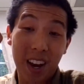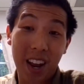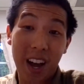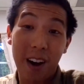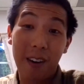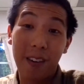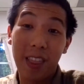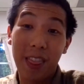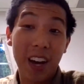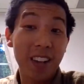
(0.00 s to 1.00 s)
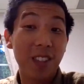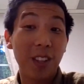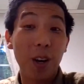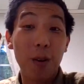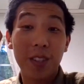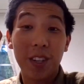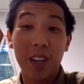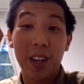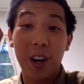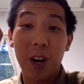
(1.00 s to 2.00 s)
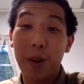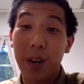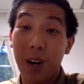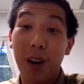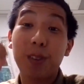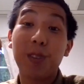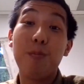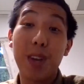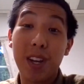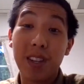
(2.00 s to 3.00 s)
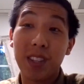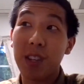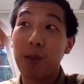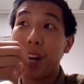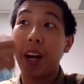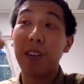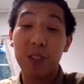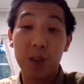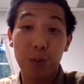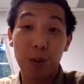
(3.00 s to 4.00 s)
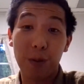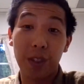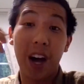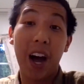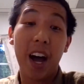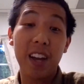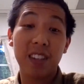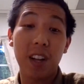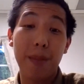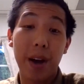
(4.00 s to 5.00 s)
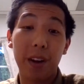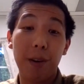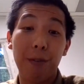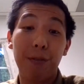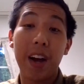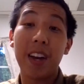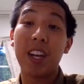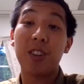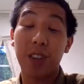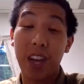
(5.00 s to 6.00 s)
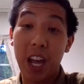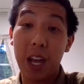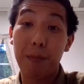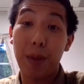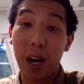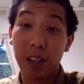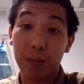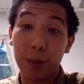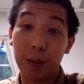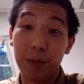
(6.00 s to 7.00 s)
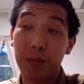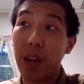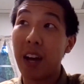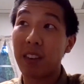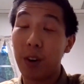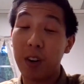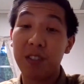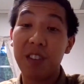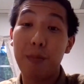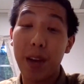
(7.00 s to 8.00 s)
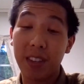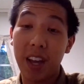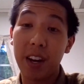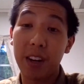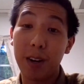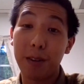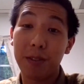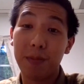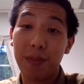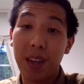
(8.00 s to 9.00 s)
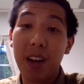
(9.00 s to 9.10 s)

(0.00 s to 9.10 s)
Now, that is the lowest it can go, but it also means that you are eligible for the highest amount of financial aid possible as far as need-based aid goes.